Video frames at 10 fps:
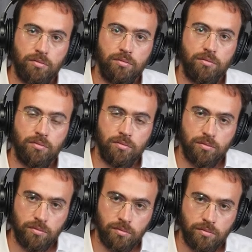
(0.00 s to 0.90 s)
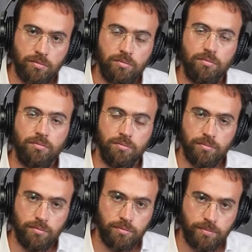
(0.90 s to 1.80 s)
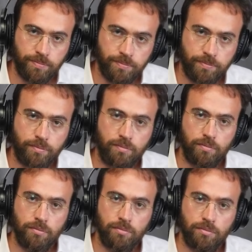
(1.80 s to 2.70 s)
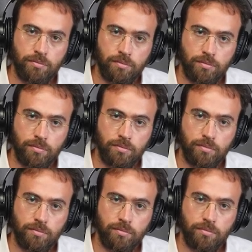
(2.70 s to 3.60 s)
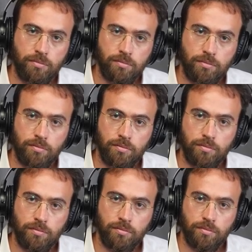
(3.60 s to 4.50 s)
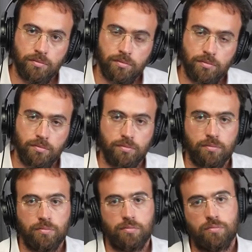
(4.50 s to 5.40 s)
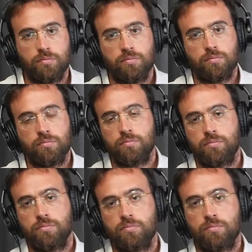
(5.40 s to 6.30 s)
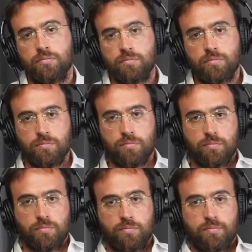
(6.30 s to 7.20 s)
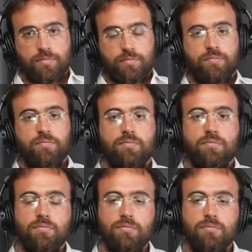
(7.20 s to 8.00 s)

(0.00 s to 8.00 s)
(silent)